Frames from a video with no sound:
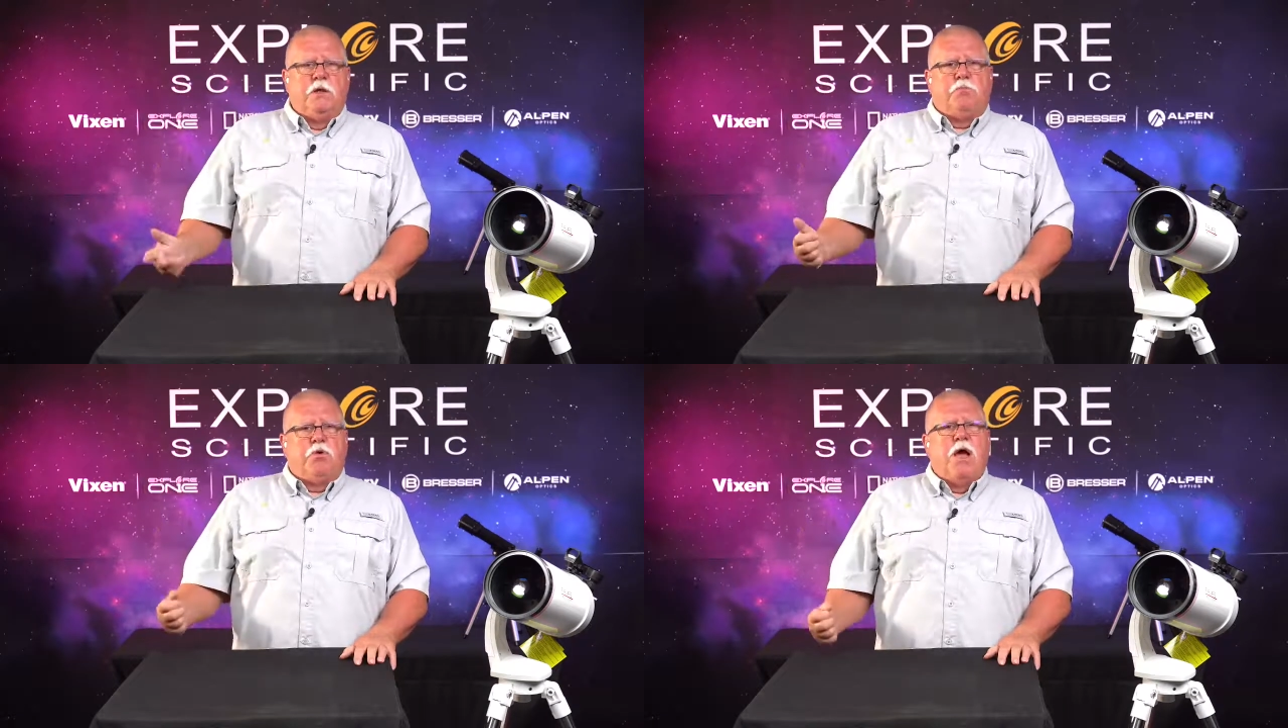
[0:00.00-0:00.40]

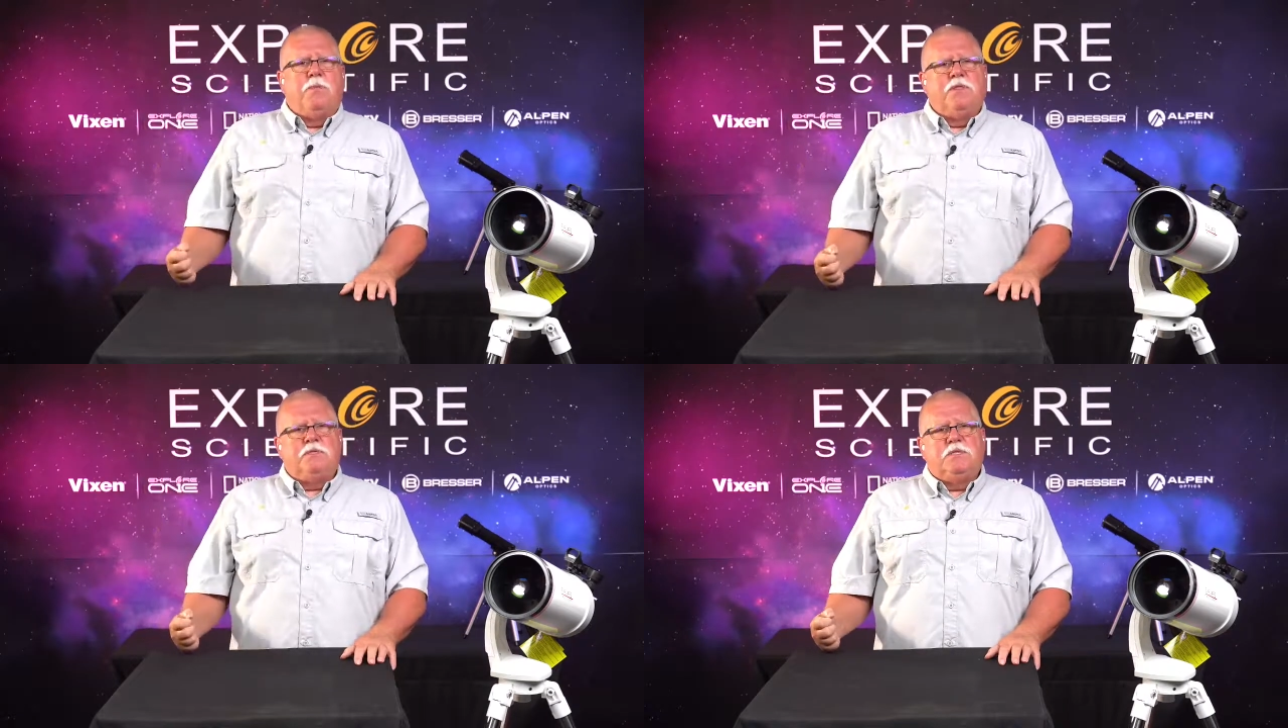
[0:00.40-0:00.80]

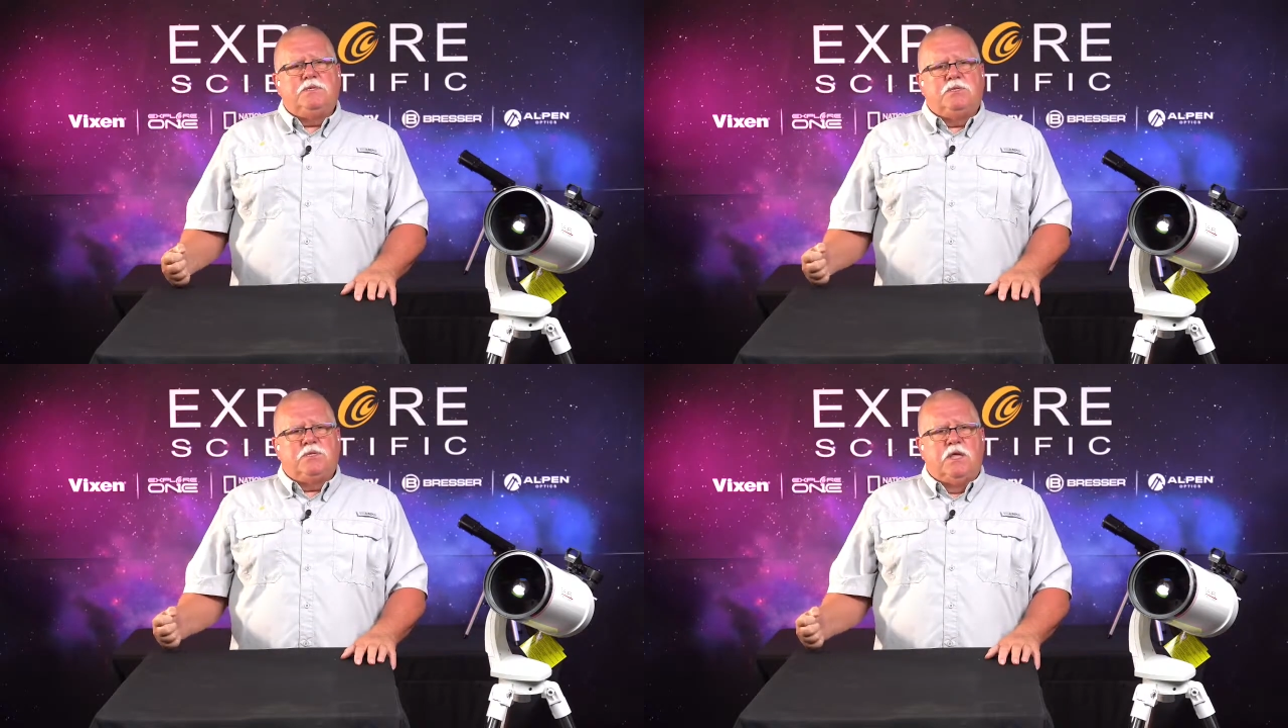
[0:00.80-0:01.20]
prominence that
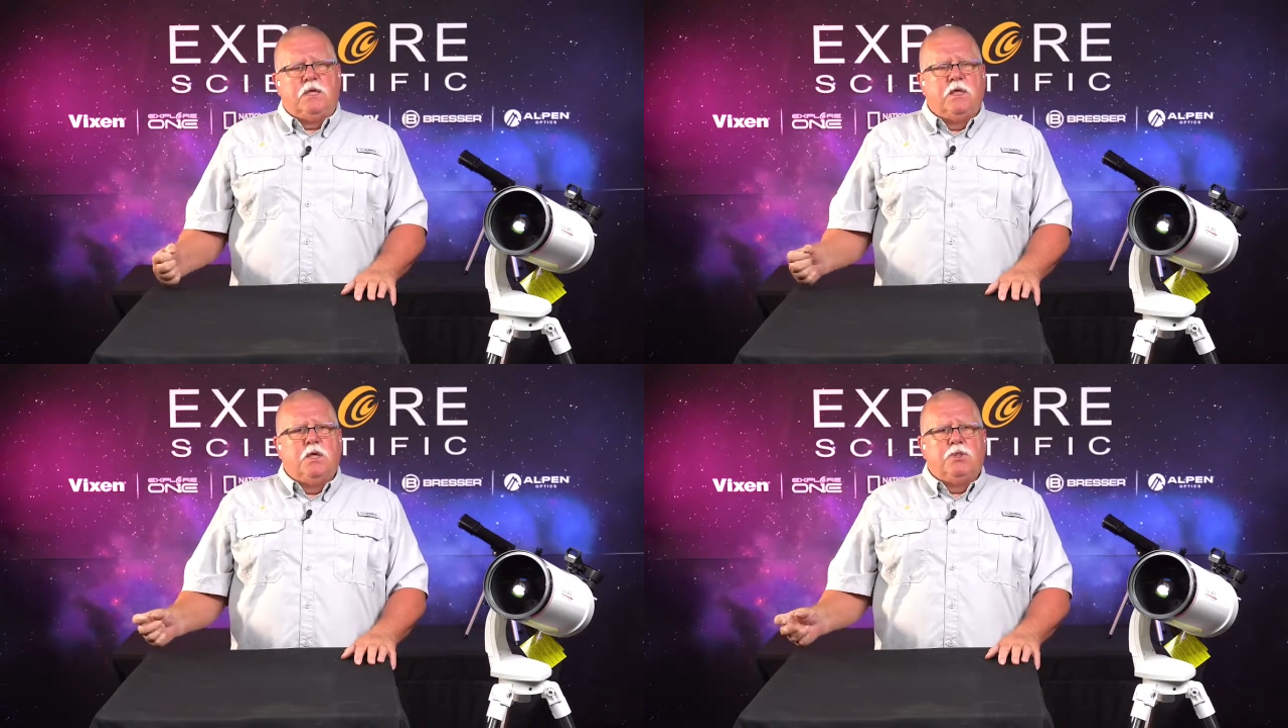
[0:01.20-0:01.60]
you
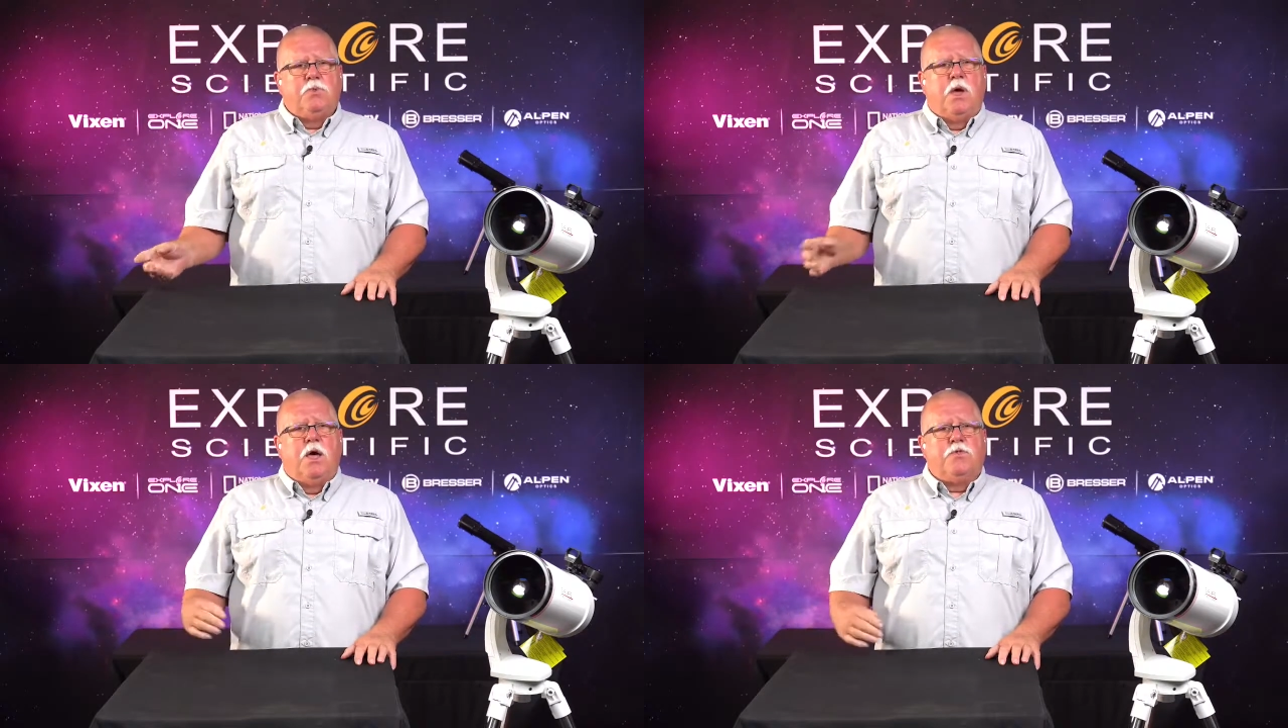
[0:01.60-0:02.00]
see
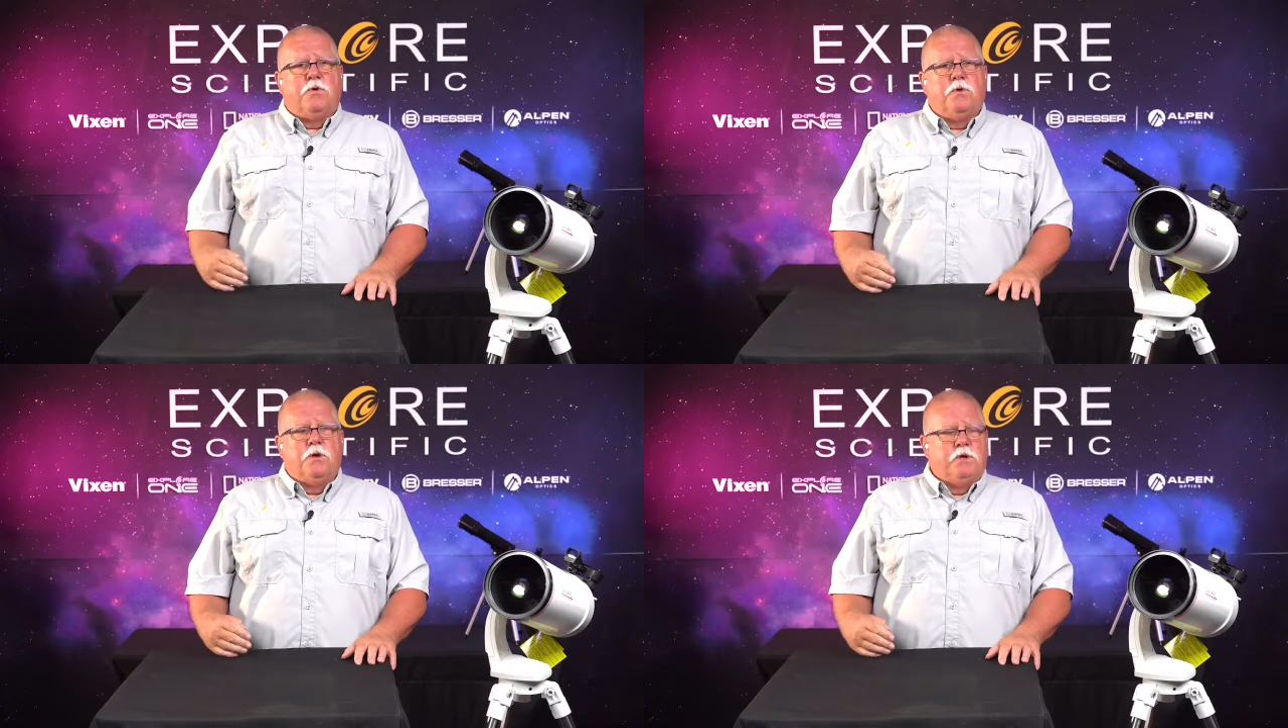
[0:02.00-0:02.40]
through
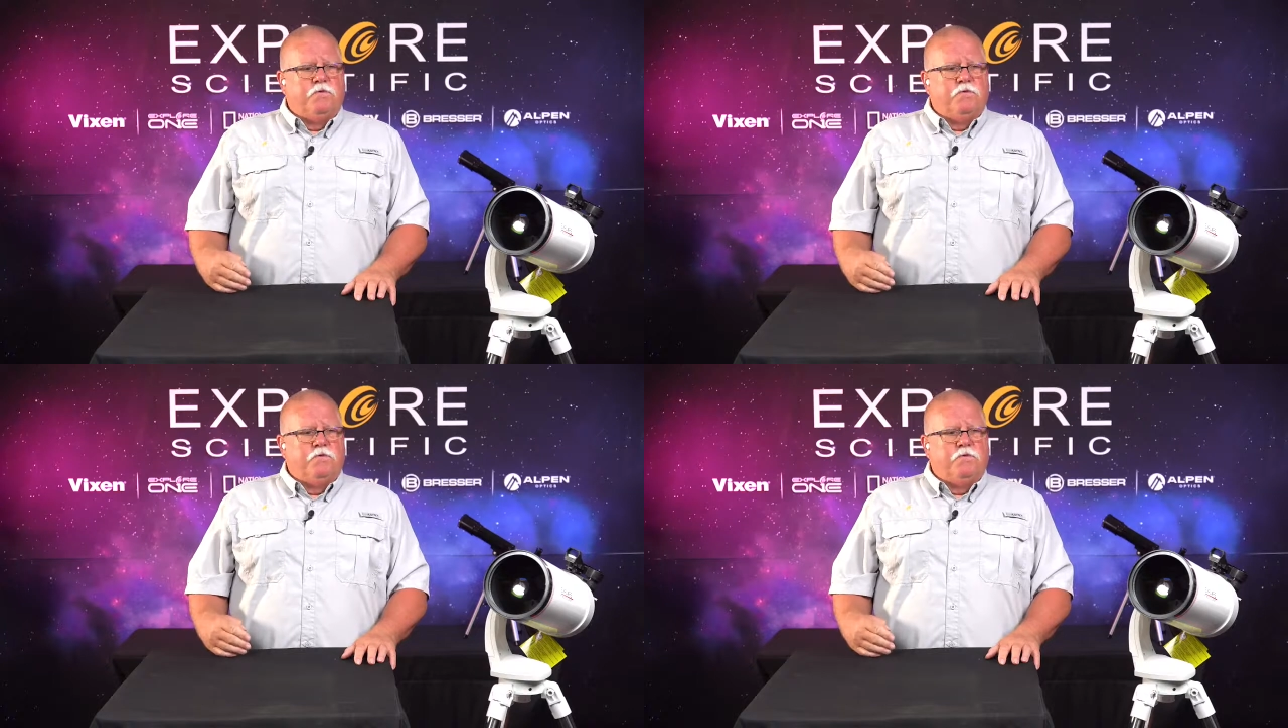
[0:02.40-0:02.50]
other